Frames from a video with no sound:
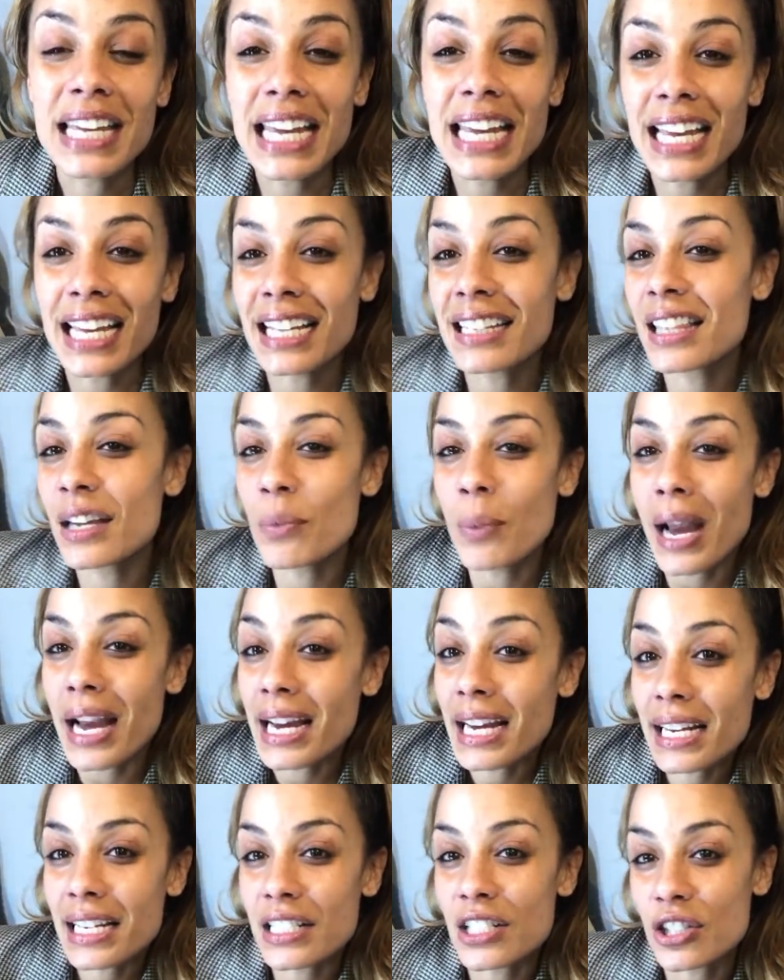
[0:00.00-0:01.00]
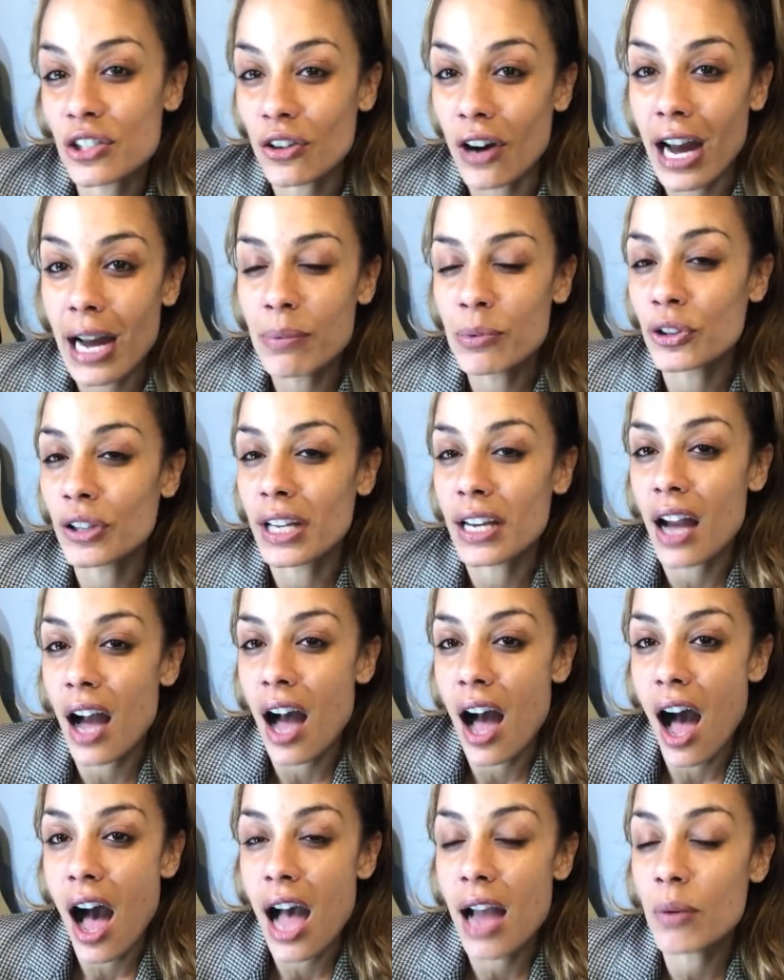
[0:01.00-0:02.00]
the way he described her, like,
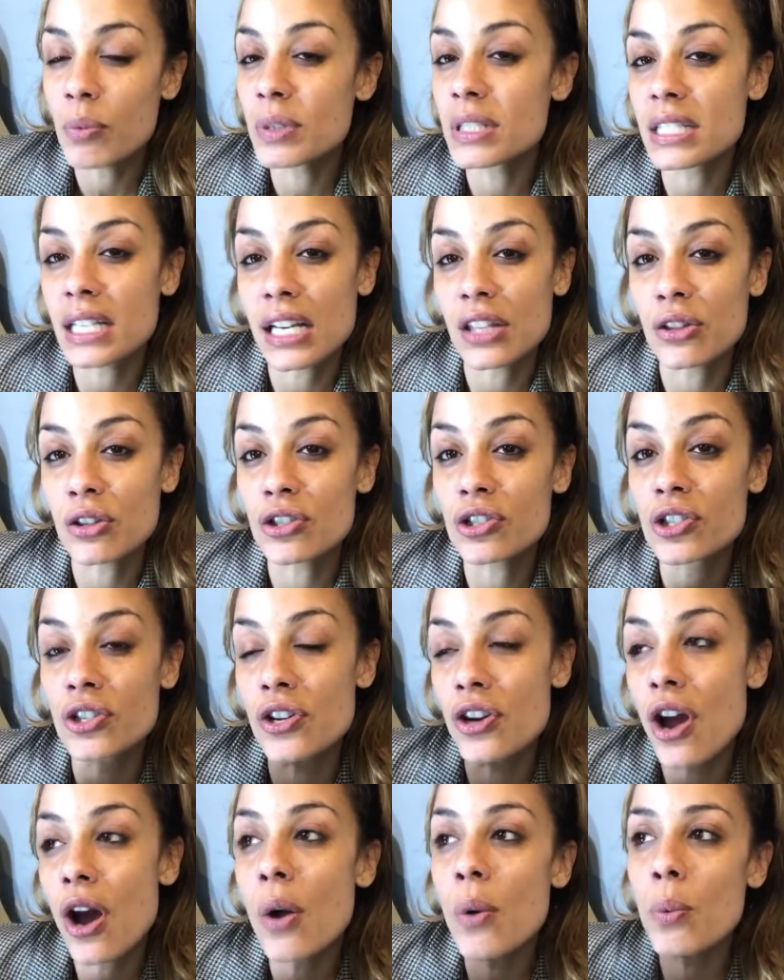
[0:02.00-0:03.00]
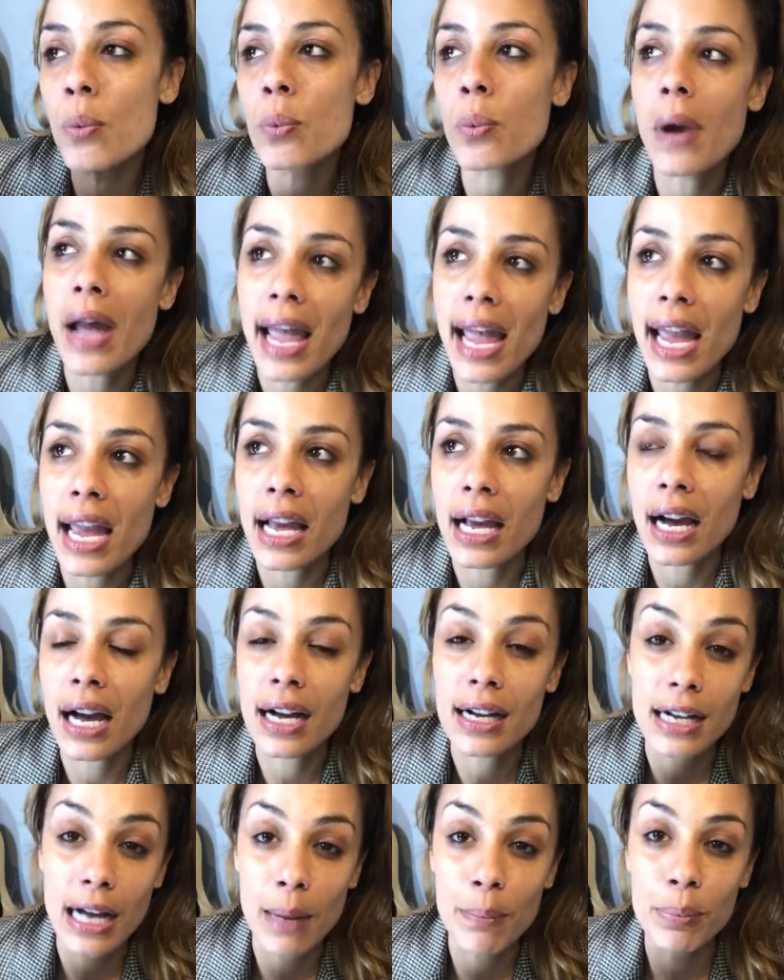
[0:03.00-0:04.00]
I was like, there's no way a
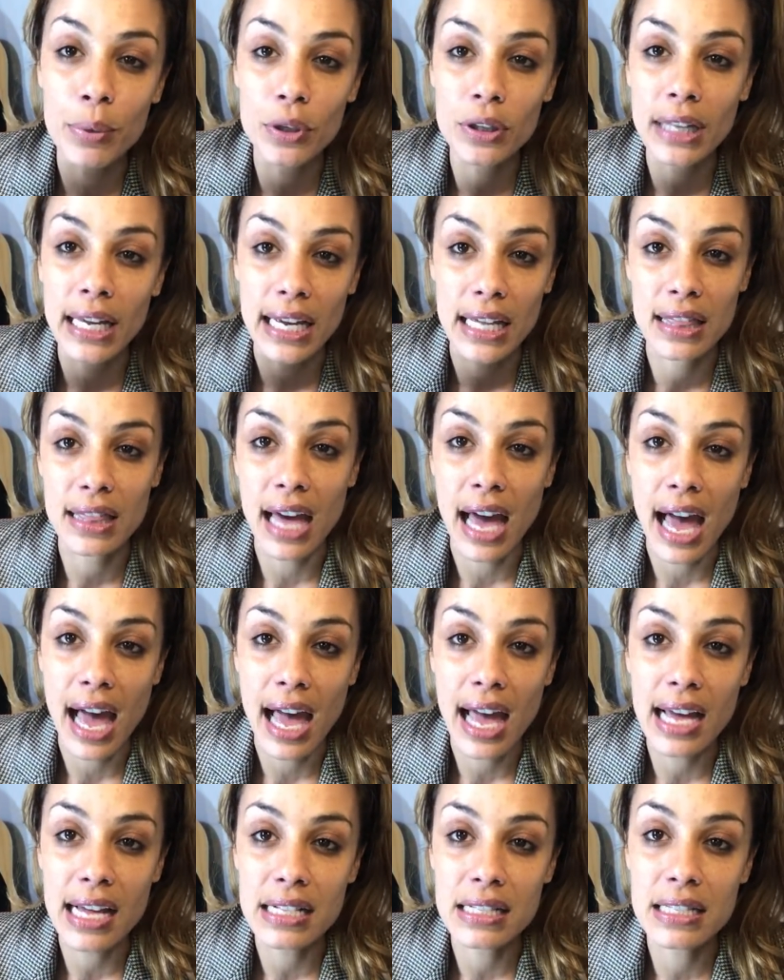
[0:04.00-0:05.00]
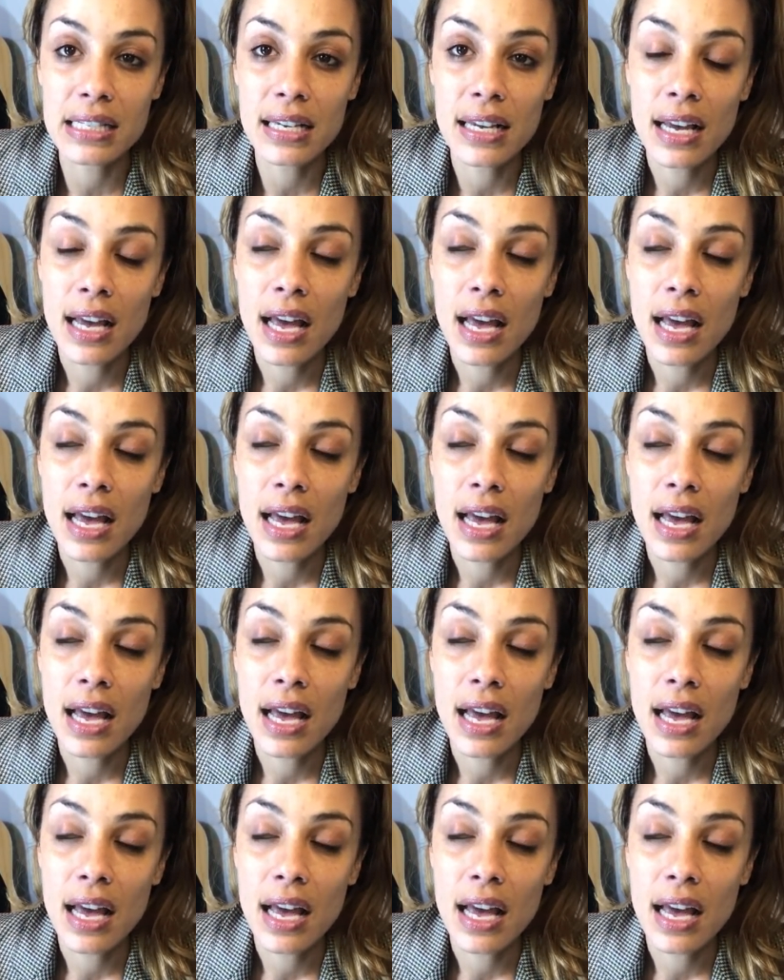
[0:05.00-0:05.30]
couple like that,